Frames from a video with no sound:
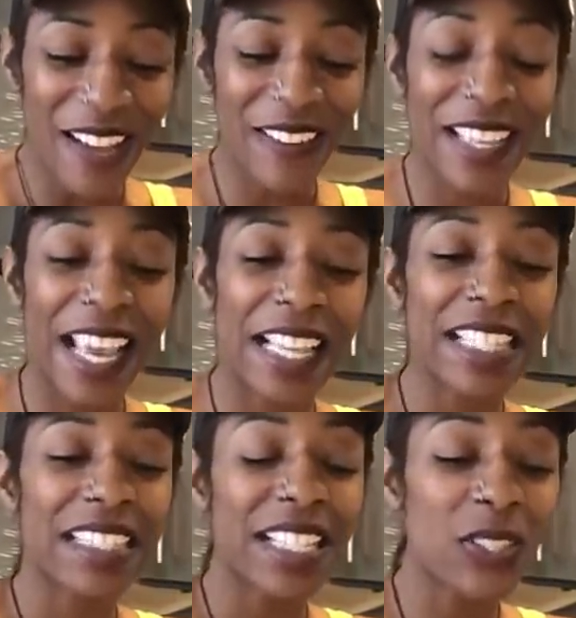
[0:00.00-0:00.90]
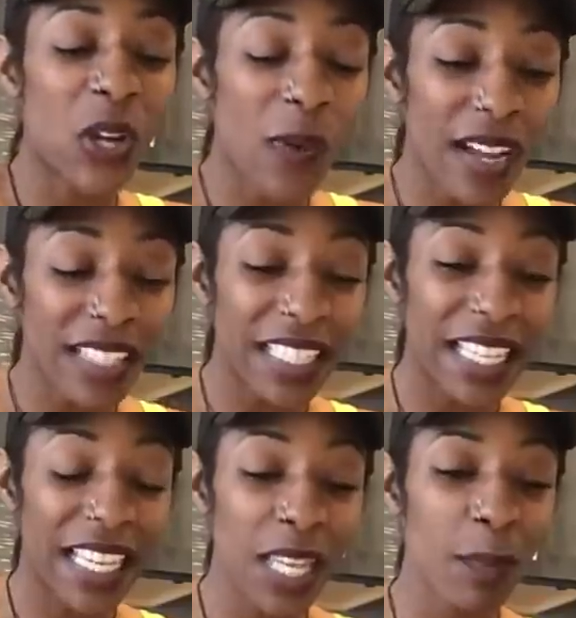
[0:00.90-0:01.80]
Okay, let's let's go around
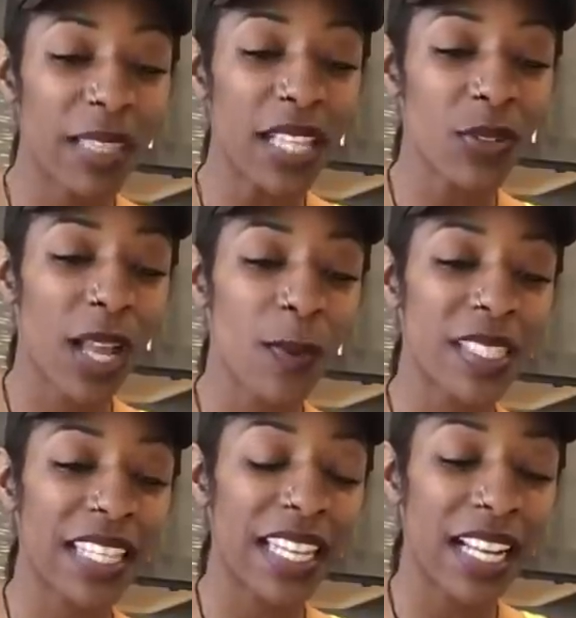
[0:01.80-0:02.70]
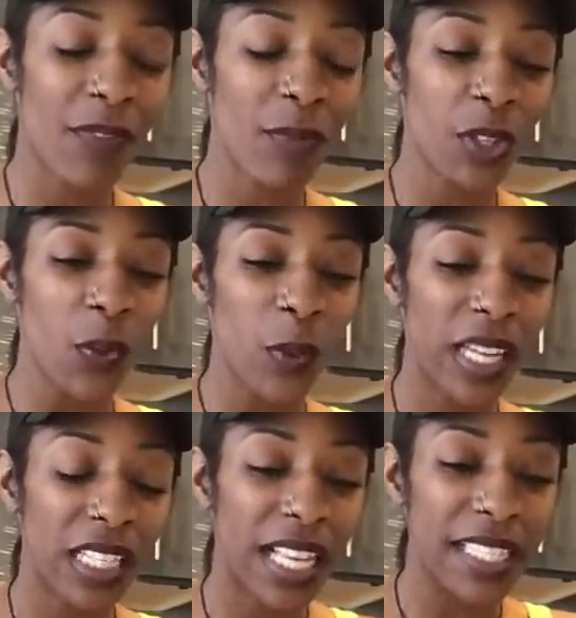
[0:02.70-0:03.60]
again. But that's what I was getting from your
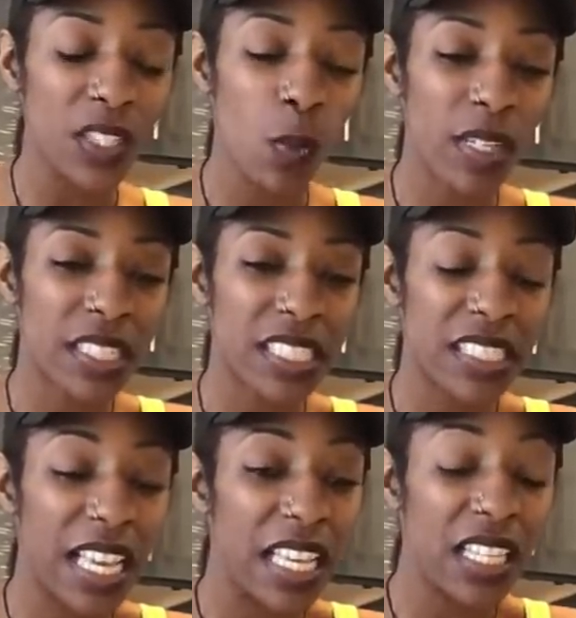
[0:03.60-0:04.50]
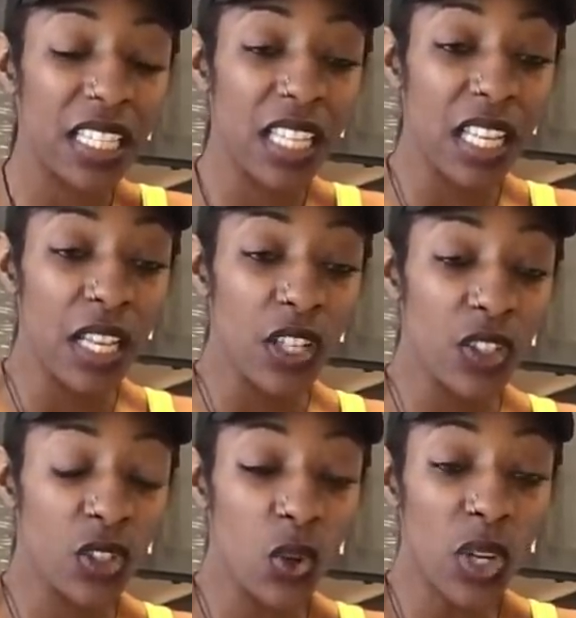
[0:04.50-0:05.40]
reading. Like someone is just like
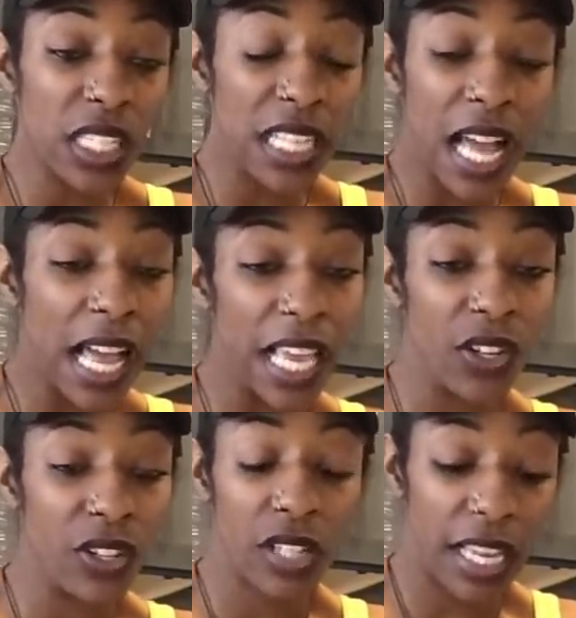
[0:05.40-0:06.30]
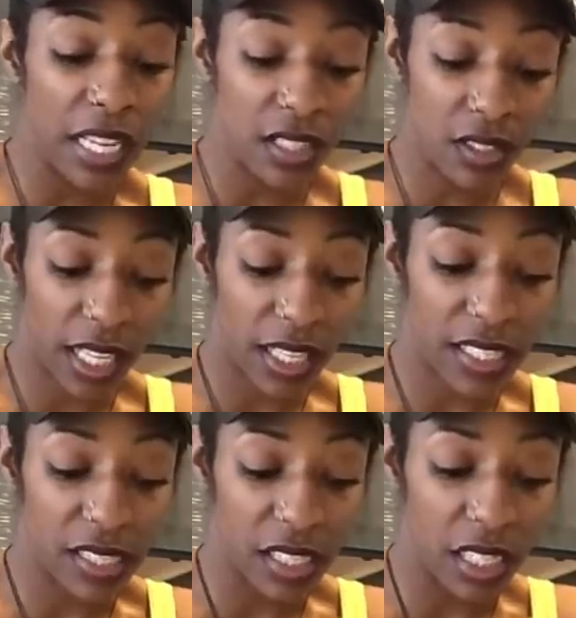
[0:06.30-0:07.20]
googly eyed or like, okay,
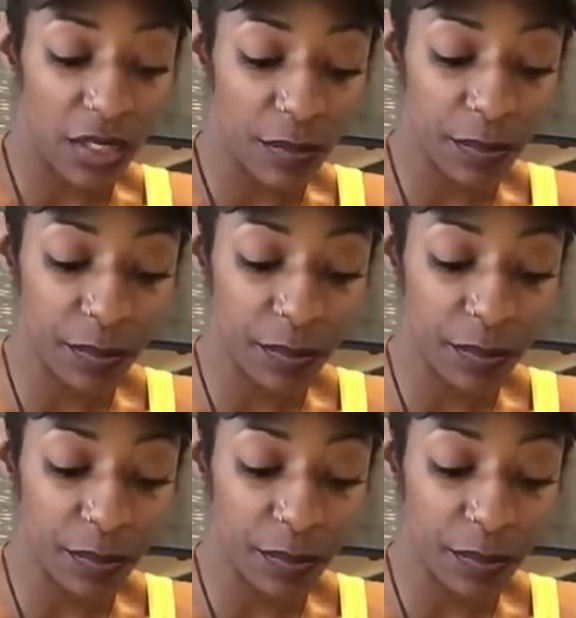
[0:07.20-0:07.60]
let's see.